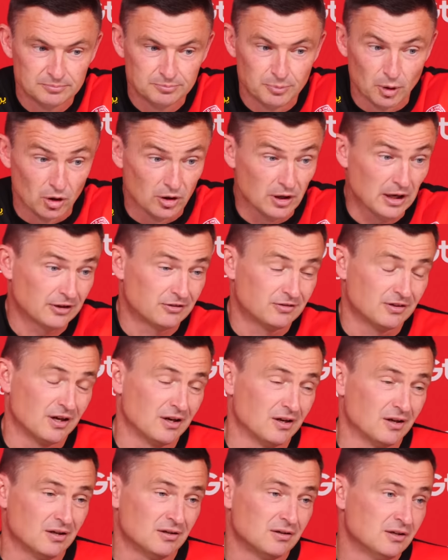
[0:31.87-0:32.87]
But like I
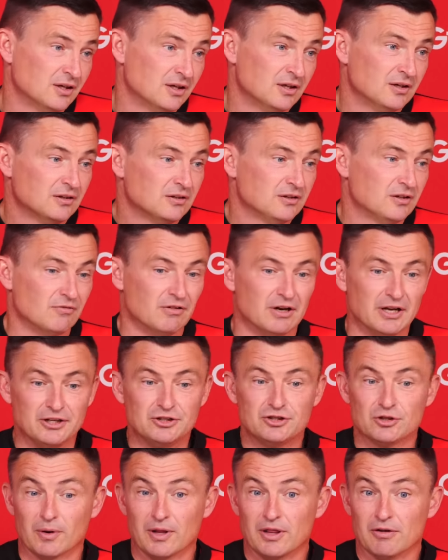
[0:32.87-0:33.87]
said, they
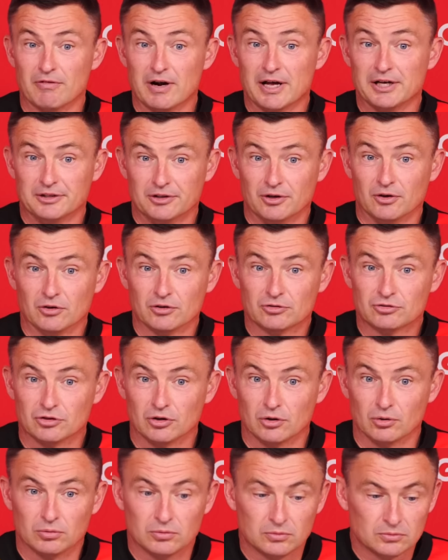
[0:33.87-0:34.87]
release you when they're ready, don't they?
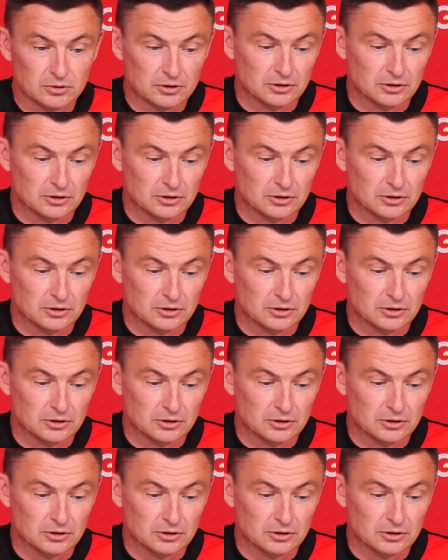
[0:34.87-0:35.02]
So